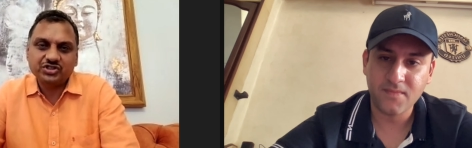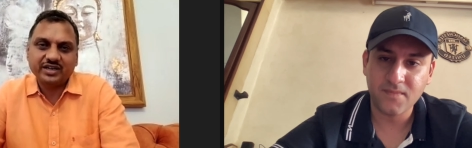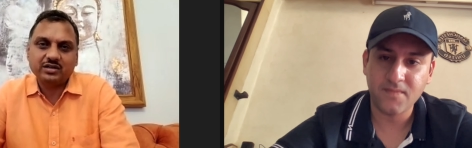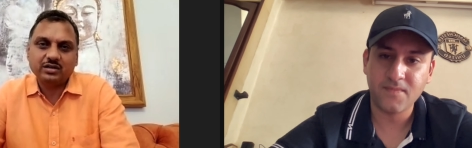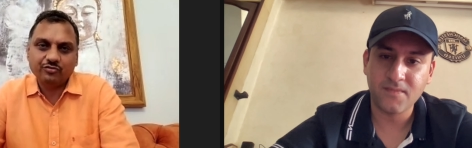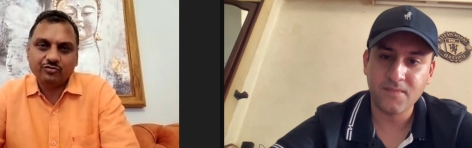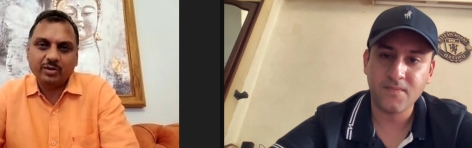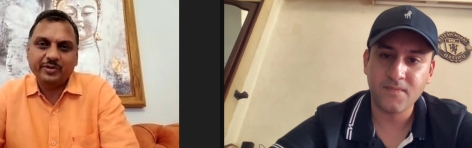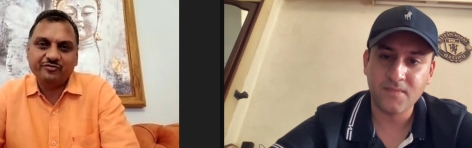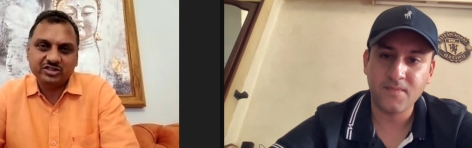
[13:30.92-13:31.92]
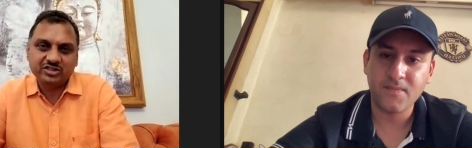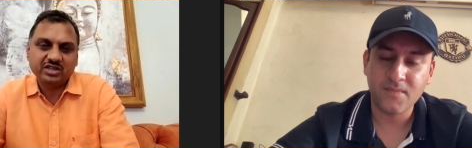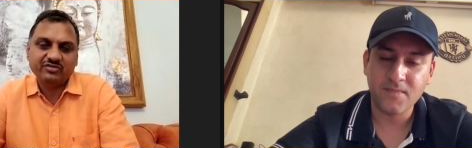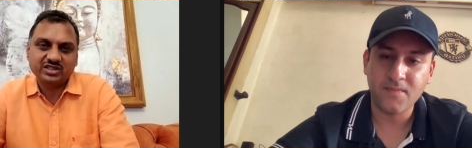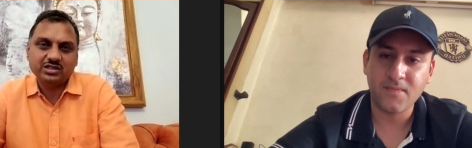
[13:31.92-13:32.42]
Speaker 1: sector will be
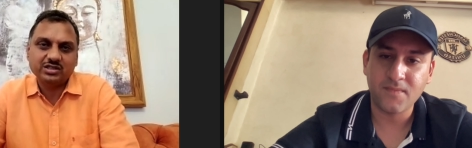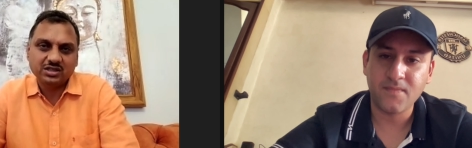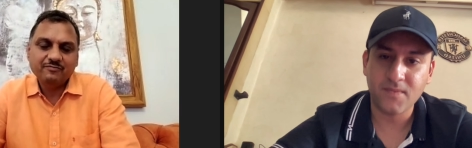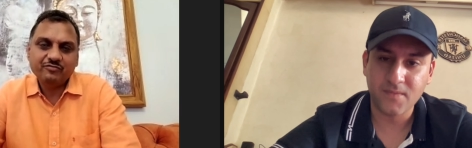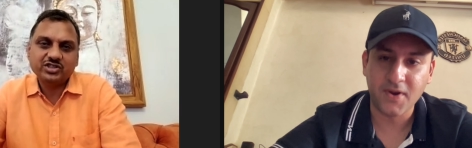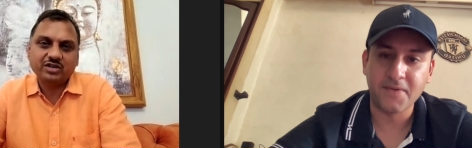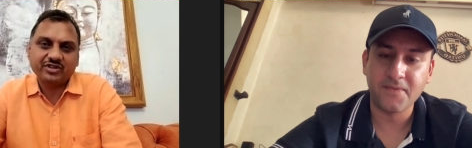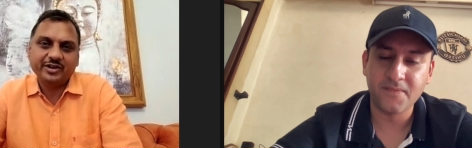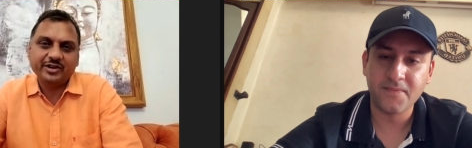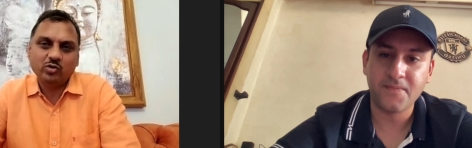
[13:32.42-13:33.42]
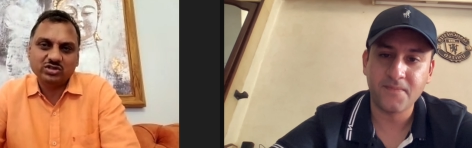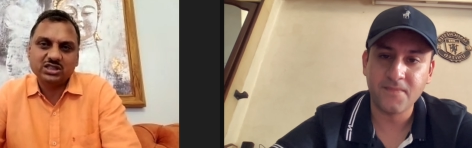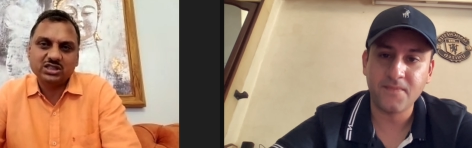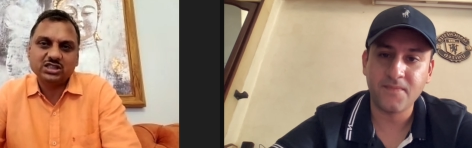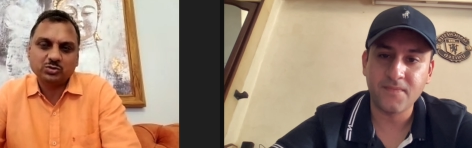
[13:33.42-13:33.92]
fishing vessels, right. which are trading
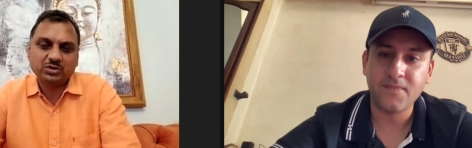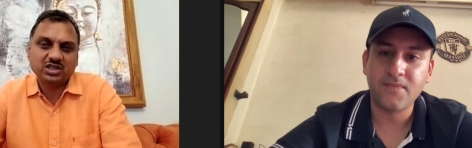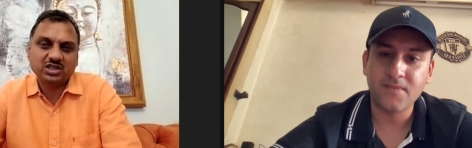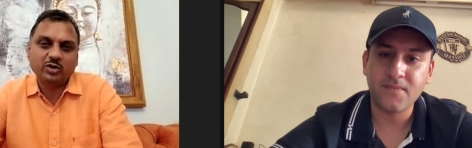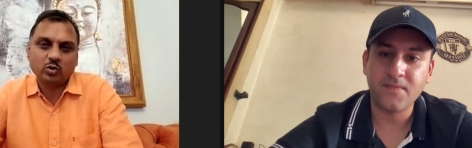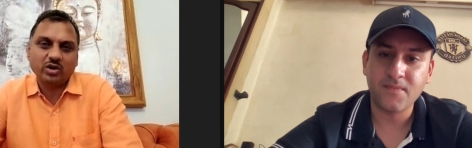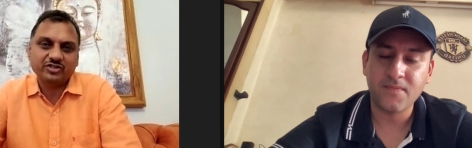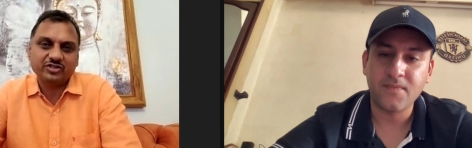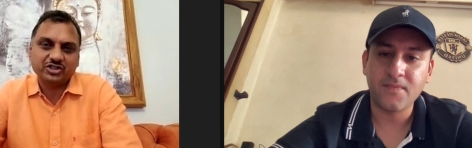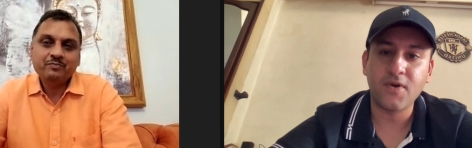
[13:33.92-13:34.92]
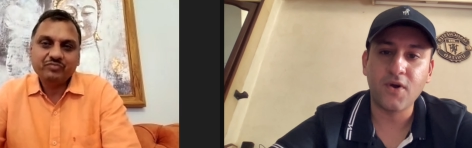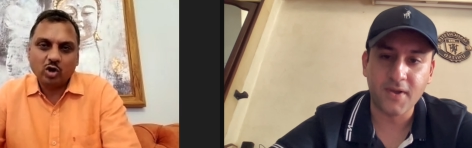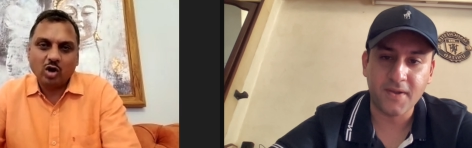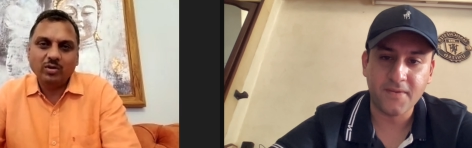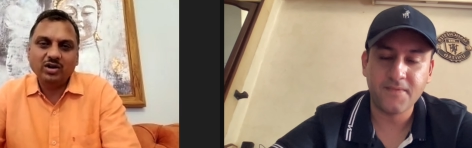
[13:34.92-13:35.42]
overseas, especially for tuna fishing. Okay.
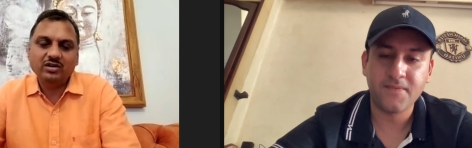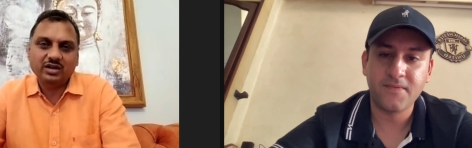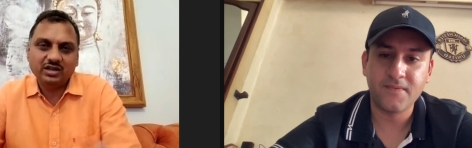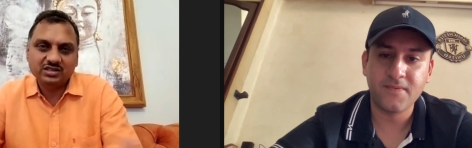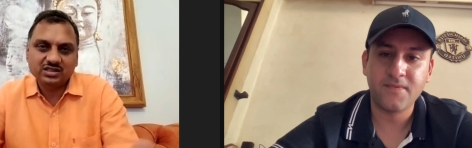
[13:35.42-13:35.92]
The normal uh,